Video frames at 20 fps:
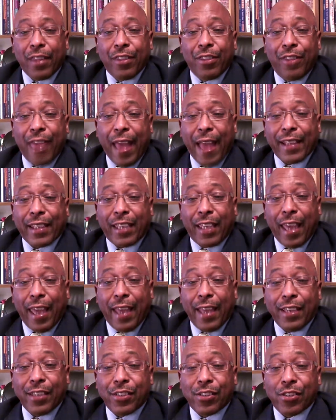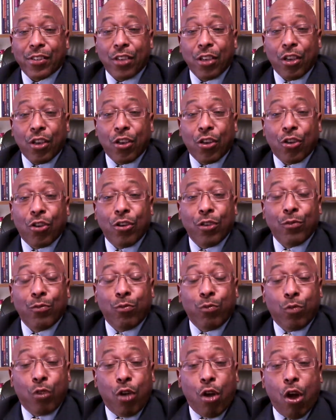that case could
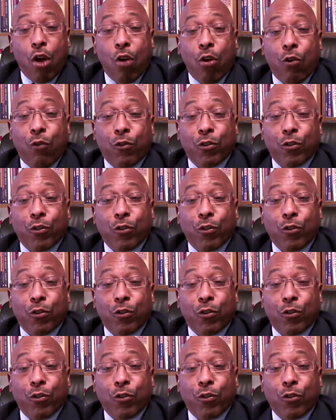go for